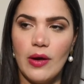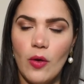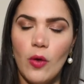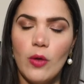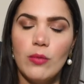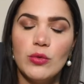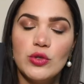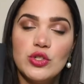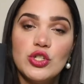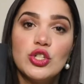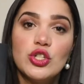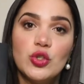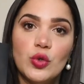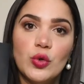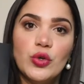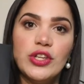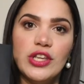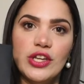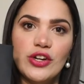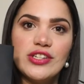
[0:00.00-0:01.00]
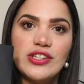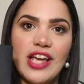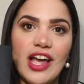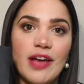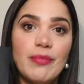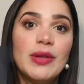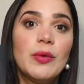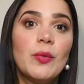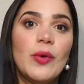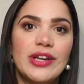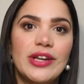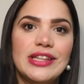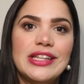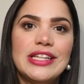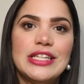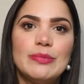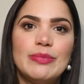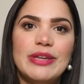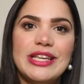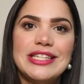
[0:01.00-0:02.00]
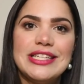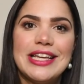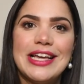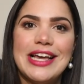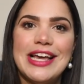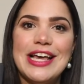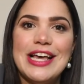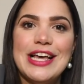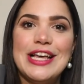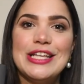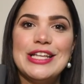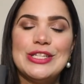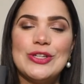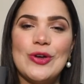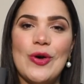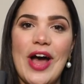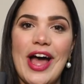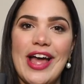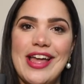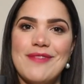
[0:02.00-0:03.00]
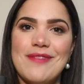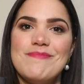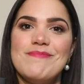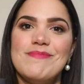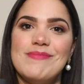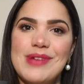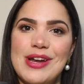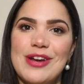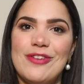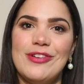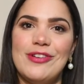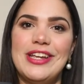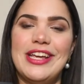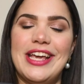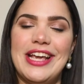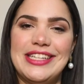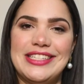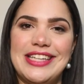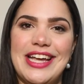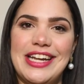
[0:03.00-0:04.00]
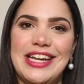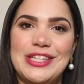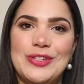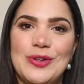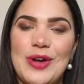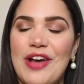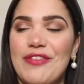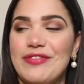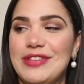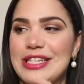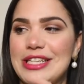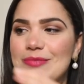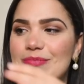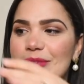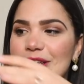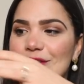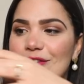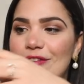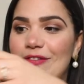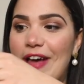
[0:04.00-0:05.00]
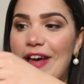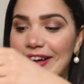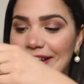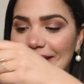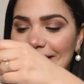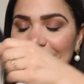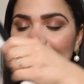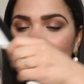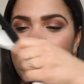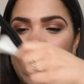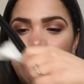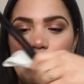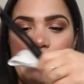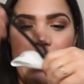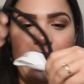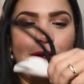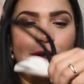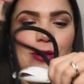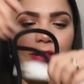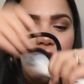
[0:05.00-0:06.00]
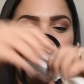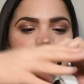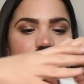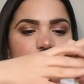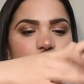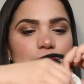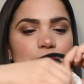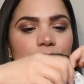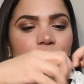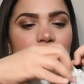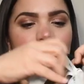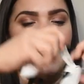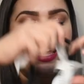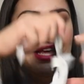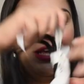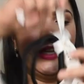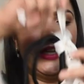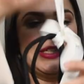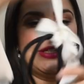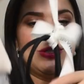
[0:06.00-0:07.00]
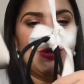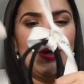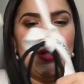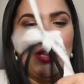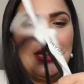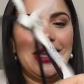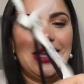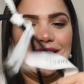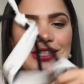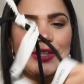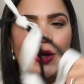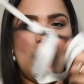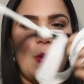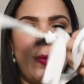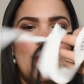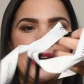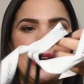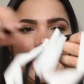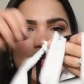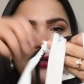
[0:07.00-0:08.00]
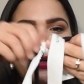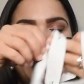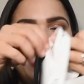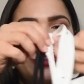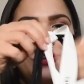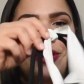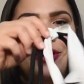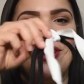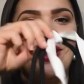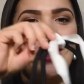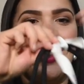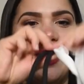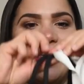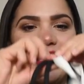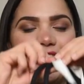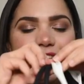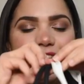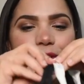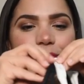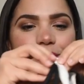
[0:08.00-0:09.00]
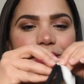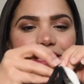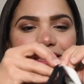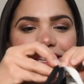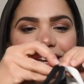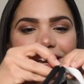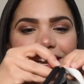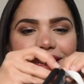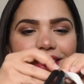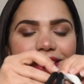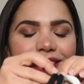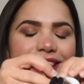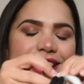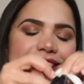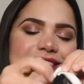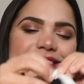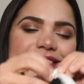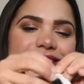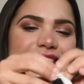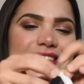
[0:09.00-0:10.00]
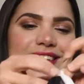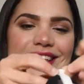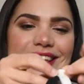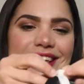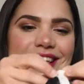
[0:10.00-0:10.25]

almost 2 years I have been wanting this piece. So I am very excited to have this piece finally in my collection. So let's open it together. It's something that, yes.